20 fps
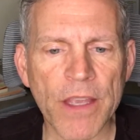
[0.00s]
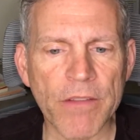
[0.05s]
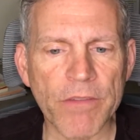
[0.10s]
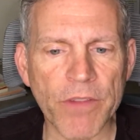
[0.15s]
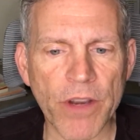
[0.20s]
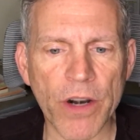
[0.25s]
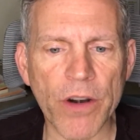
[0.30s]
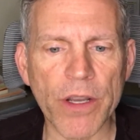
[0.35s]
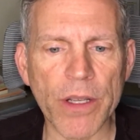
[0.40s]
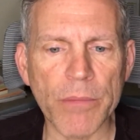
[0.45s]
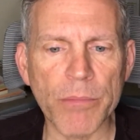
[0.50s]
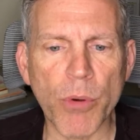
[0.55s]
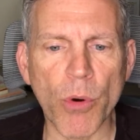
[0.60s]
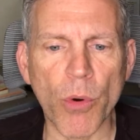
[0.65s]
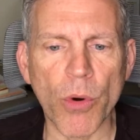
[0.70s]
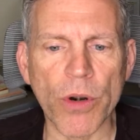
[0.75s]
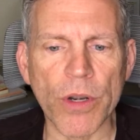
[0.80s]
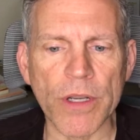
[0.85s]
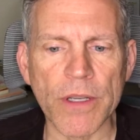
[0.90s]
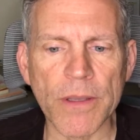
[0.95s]
Very
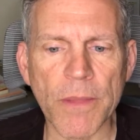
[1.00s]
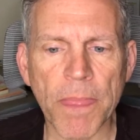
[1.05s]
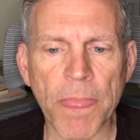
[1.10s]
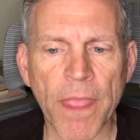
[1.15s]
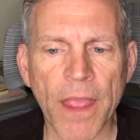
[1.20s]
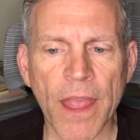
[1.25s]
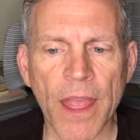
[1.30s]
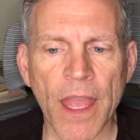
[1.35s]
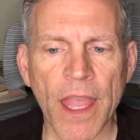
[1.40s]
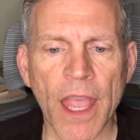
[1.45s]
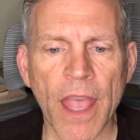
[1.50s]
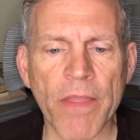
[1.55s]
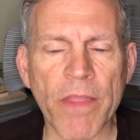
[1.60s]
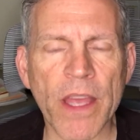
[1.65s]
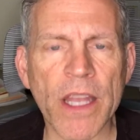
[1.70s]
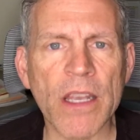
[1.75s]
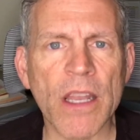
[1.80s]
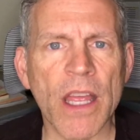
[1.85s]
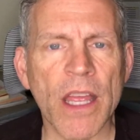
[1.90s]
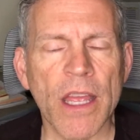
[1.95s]
important. And
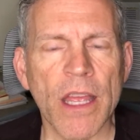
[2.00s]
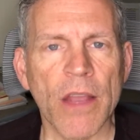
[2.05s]
then